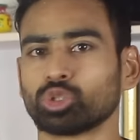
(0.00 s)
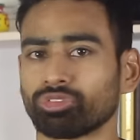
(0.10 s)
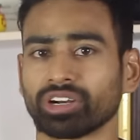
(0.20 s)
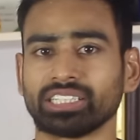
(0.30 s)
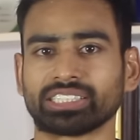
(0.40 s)
So
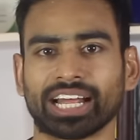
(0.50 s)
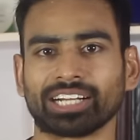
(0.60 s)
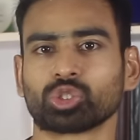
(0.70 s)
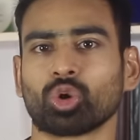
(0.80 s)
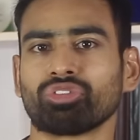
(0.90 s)
friends,
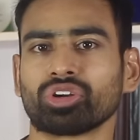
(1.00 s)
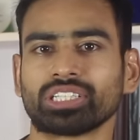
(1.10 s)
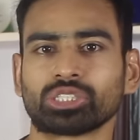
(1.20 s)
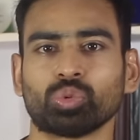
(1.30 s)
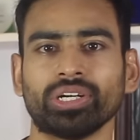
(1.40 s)
that's all for
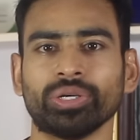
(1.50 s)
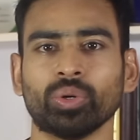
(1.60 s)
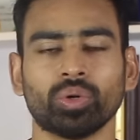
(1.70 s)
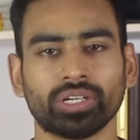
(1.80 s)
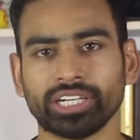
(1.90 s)
this
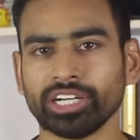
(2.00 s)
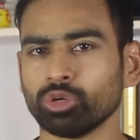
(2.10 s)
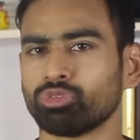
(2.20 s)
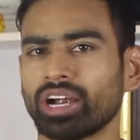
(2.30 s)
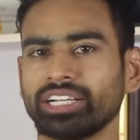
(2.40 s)
video. Did
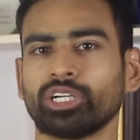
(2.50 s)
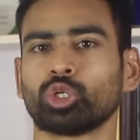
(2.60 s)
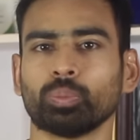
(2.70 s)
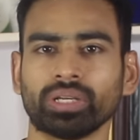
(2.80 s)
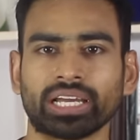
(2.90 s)
you find
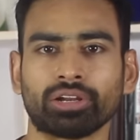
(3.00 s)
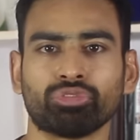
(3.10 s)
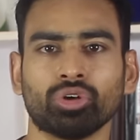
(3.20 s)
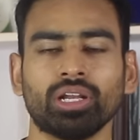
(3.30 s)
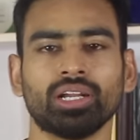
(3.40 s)
it to be
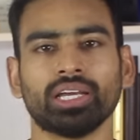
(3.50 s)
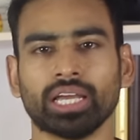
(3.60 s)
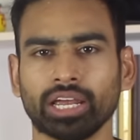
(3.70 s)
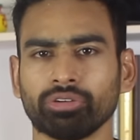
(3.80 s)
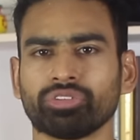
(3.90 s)
helpful?
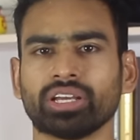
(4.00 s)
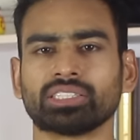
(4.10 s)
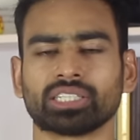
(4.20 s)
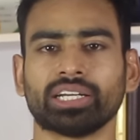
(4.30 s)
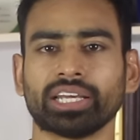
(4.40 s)
If
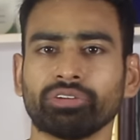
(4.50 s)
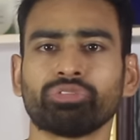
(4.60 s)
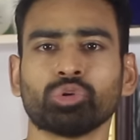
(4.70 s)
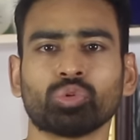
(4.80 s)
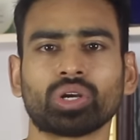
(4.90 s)
yes, and
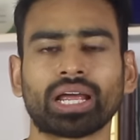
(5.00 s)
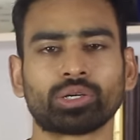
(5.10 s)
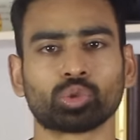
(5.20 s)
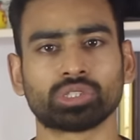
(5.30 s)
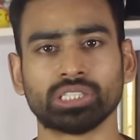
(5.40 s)
if you would
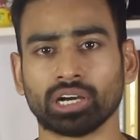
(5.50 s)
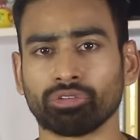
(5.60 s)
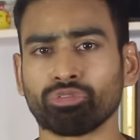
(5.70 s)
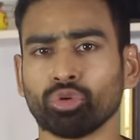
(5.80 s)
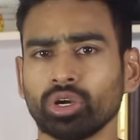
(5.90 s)
like to see
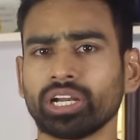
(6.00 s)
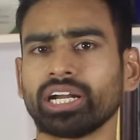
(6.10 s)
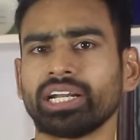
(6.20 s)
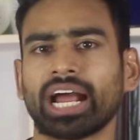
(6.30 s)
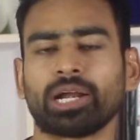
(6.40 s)
a full
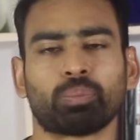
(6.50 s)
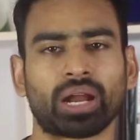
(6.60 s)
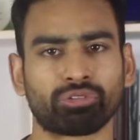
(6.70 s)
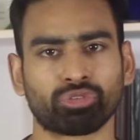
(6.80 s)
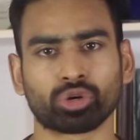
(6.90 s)
day diet plan